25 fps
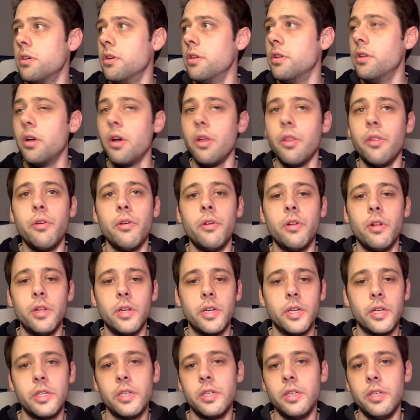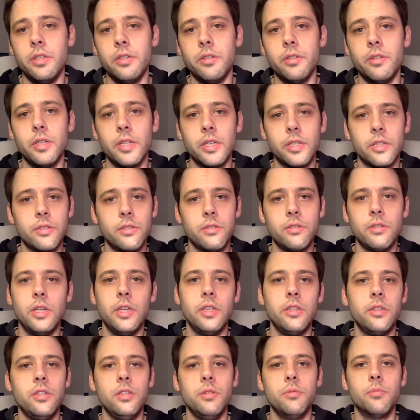another, like in the next
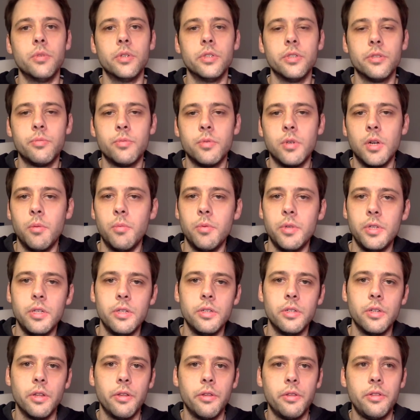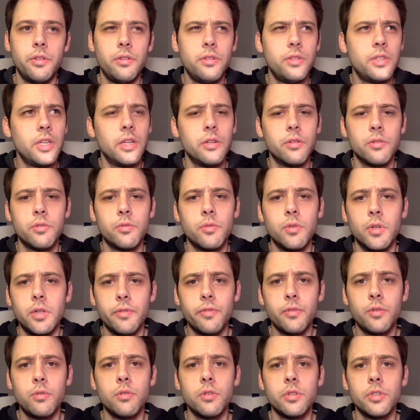18 months, probably another 10 or
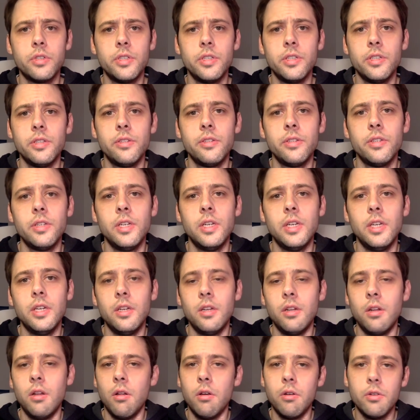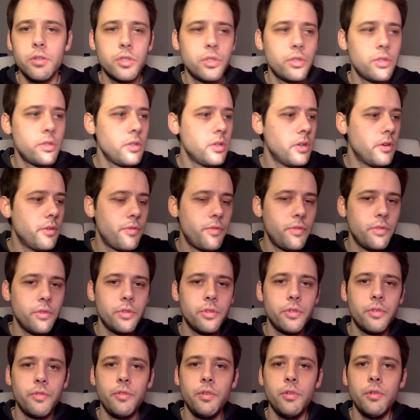12 courses, launched a
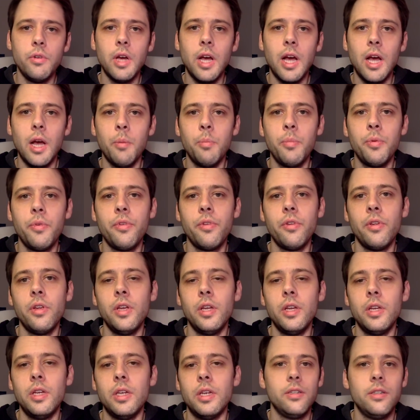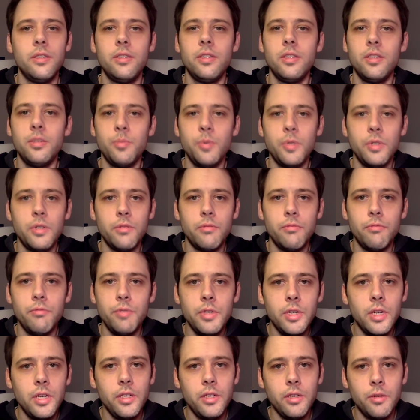first few apps. This has been a
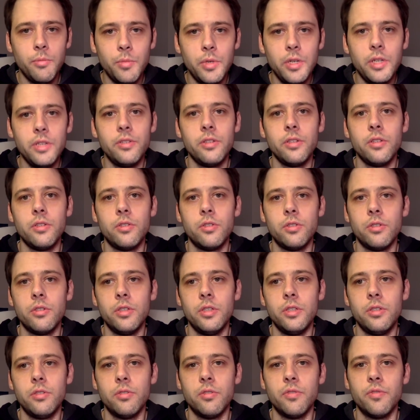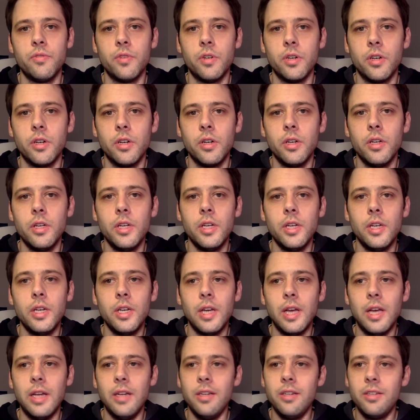really amazing journey so far,
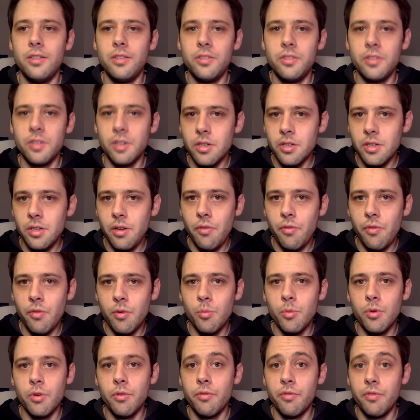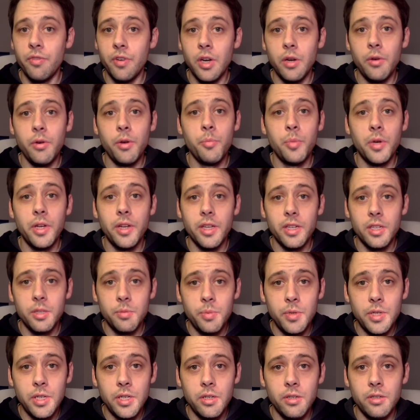and it started from a very bad
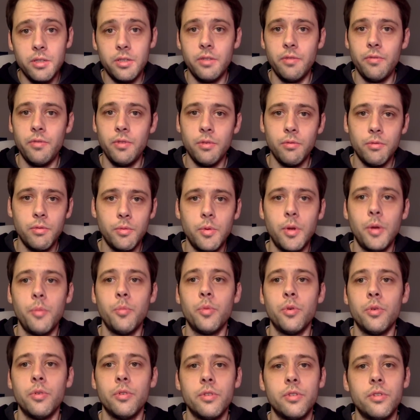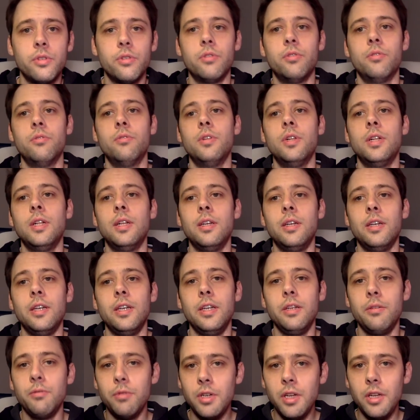experience, if you remember. So
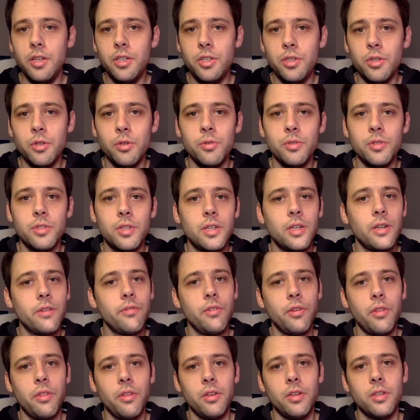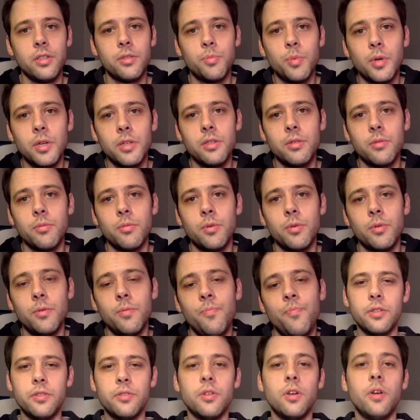it really shows that everything is
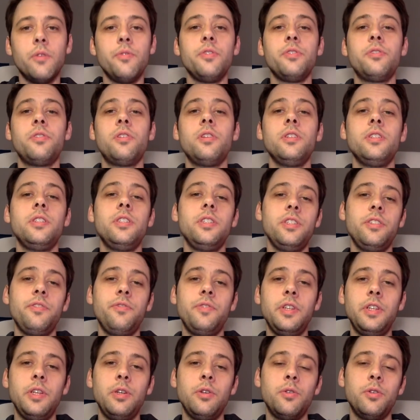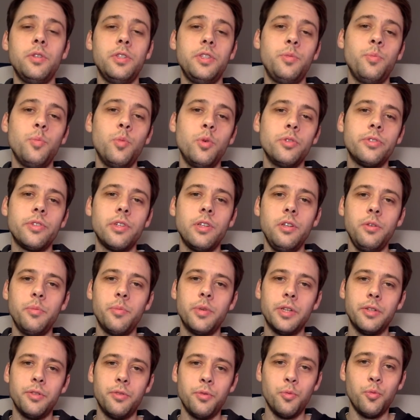possible. So obviously this video is mostly
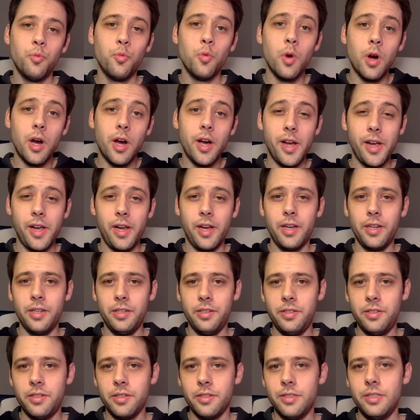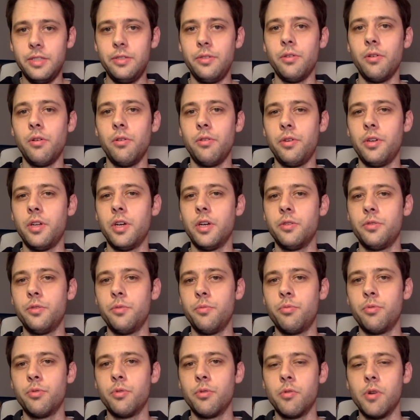about the why I decided to learn how
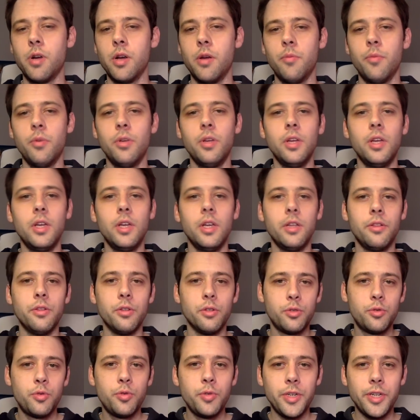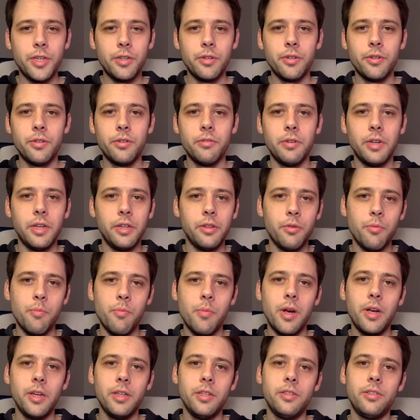to program, the trigger and the
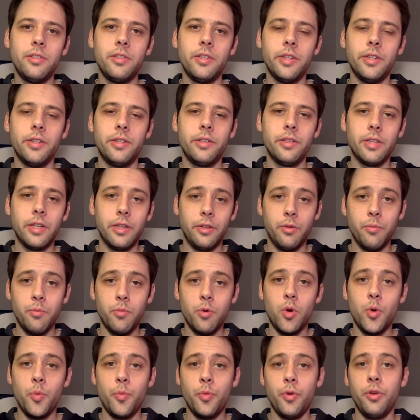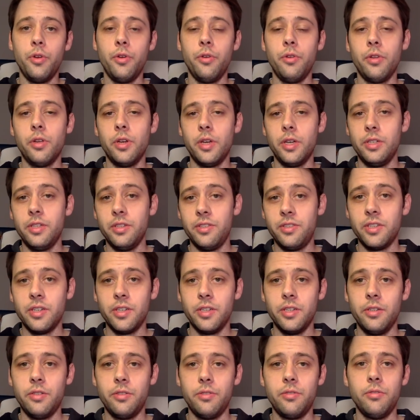mindset at the moment I
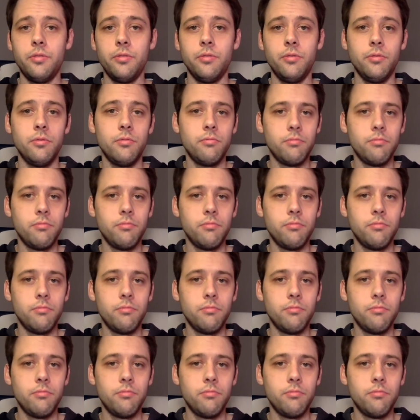decided to